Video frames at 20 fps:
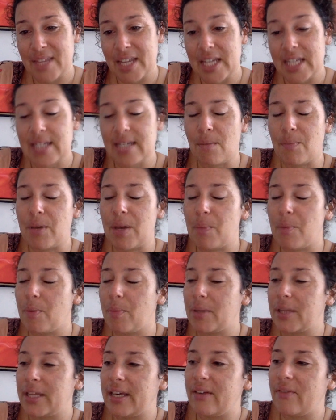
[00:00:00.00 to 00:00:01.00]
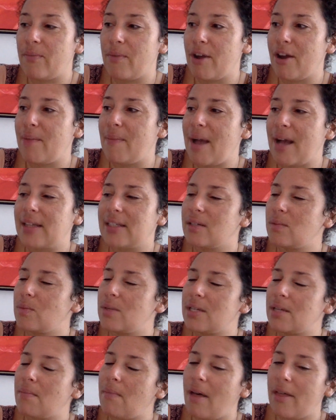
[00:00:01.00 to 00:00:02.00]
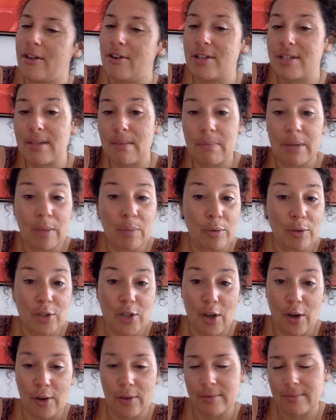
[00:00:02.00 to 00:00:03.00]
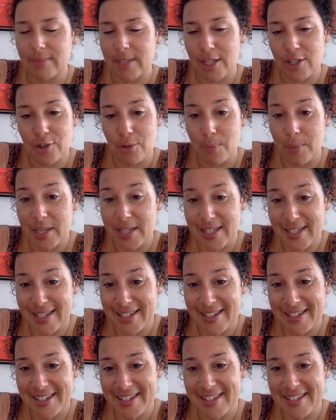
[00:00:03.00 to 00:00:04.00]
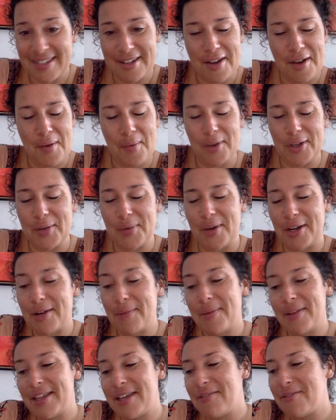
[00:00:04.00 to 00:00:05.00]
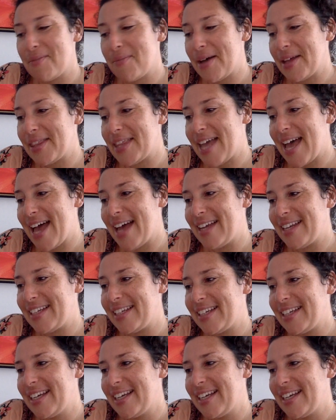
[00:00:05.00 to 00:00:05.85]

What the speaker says: Some people believe Mary Magdalene was a mother. Some people don't. That's your business, what you want to believe about that.